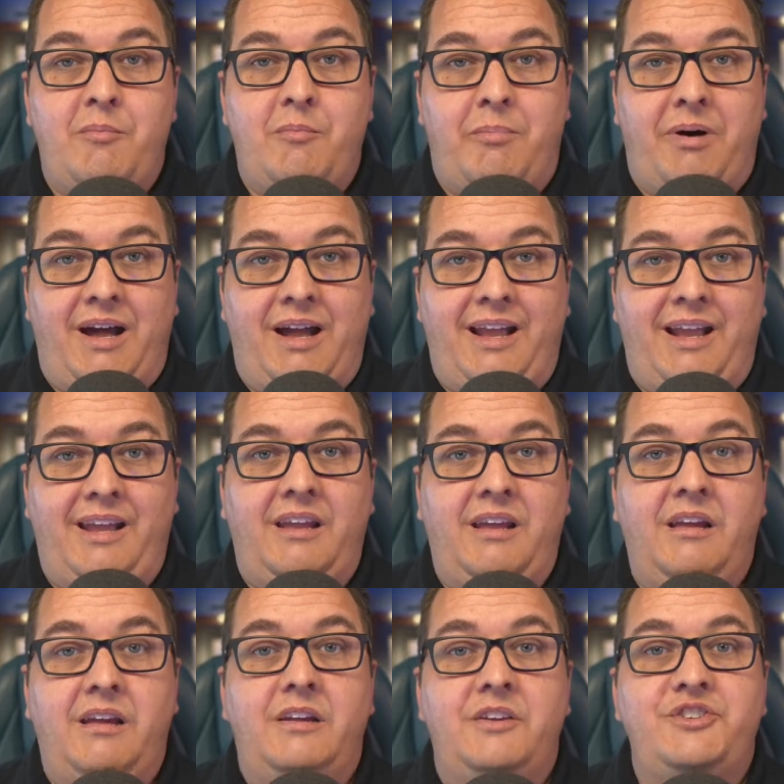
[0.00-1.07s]
by
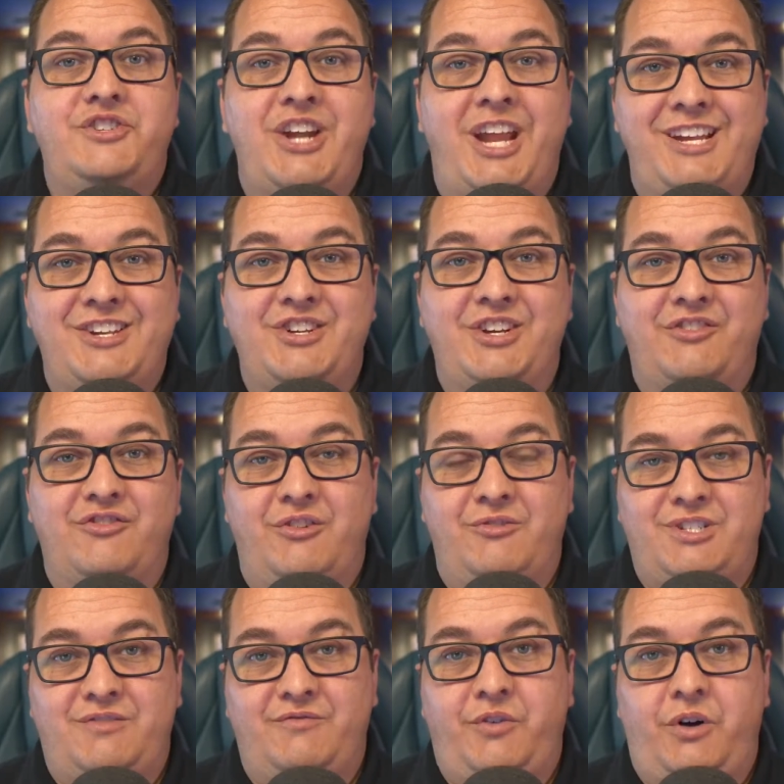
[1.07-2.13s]
changing those
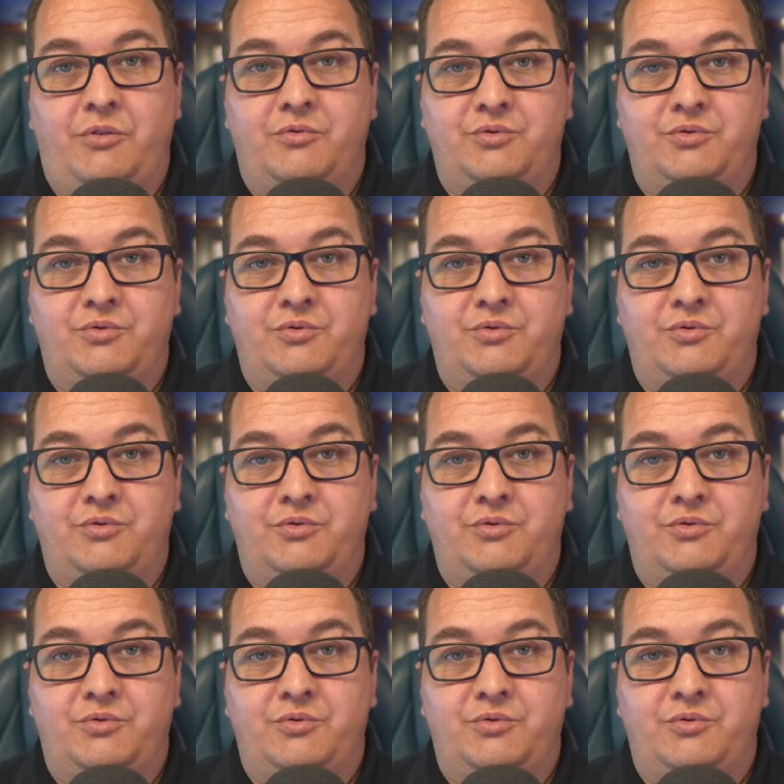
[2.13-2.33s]
default